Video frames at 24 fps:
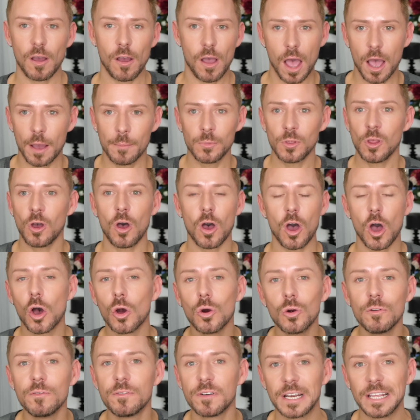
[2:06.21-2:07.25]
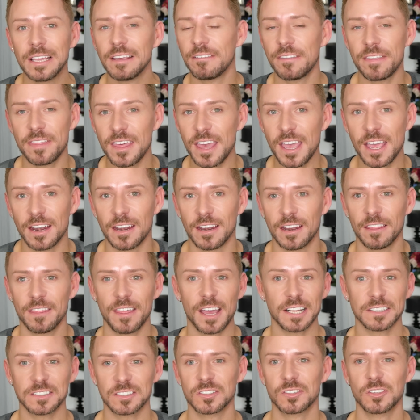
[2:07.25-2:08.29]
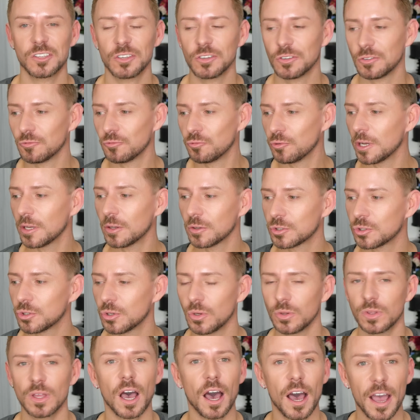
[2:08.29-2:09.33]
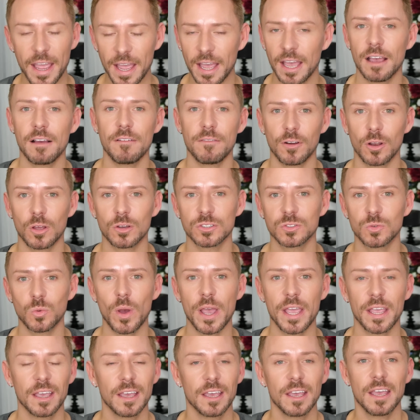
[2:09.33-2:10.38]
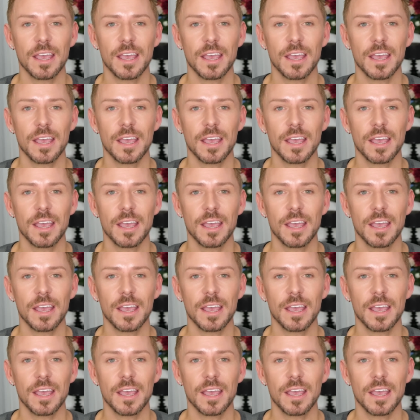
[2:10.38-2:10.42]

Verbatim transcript: I'm not overly thin. That's the real truth. I have lost weight.